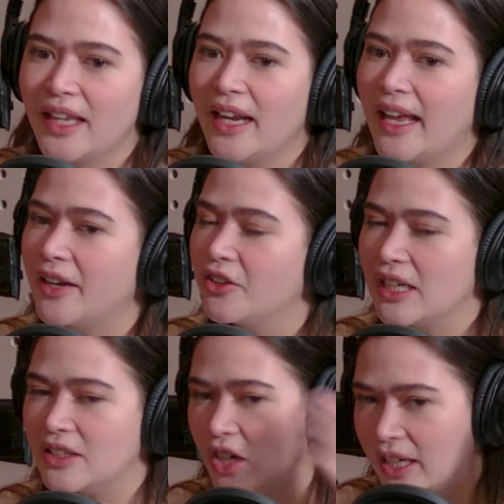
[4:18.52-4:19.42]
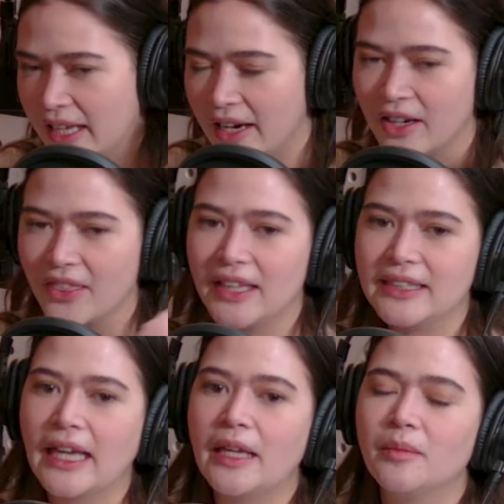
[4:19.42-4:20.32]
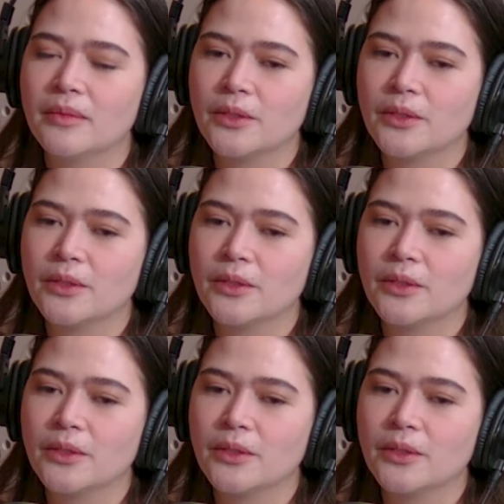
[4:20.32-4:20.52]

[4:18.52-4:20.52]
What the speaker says: and I had really dark hair at that time.